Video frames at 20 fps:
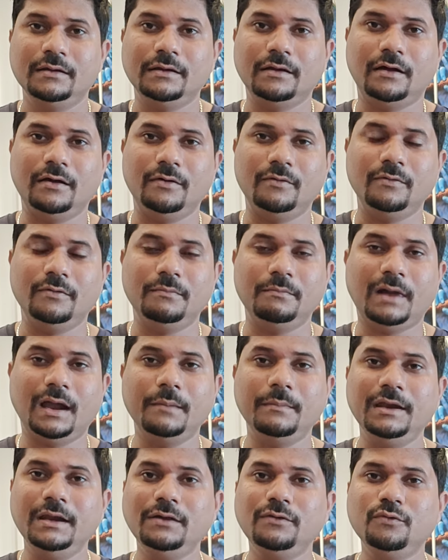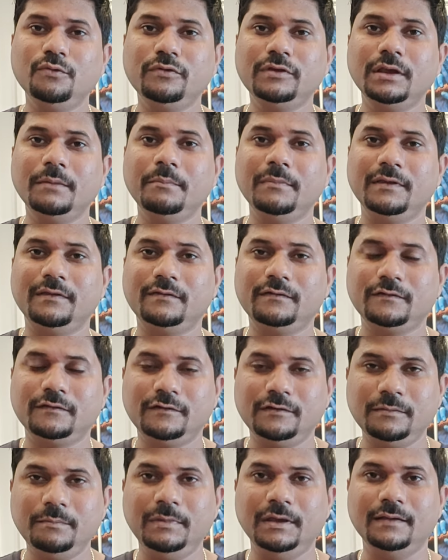Now, by mean to say
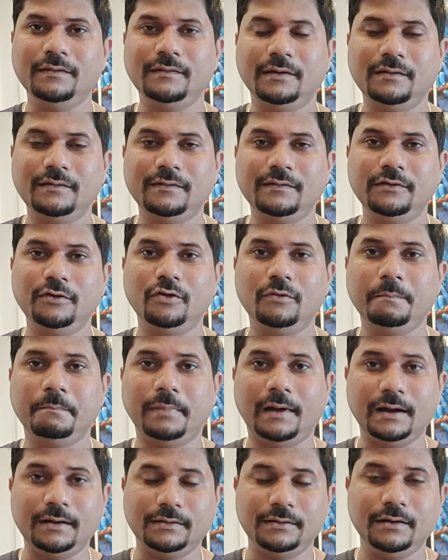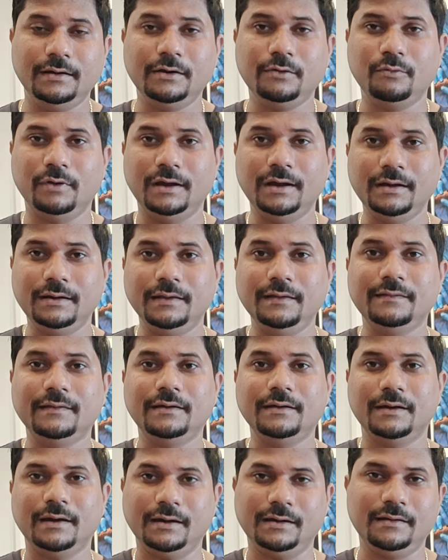mischievous, it's your partner qualities
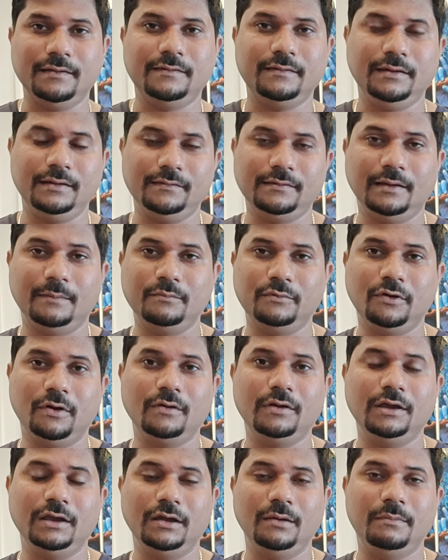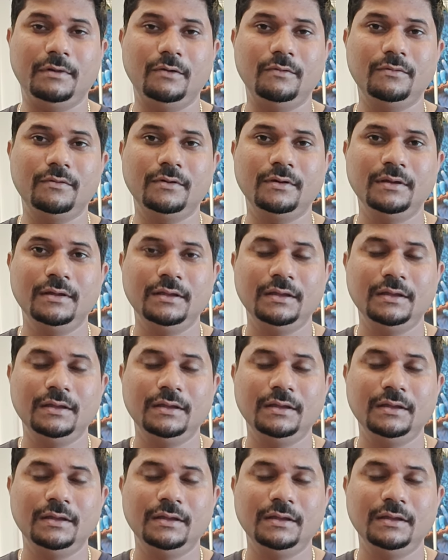and characteristics I'm talking about.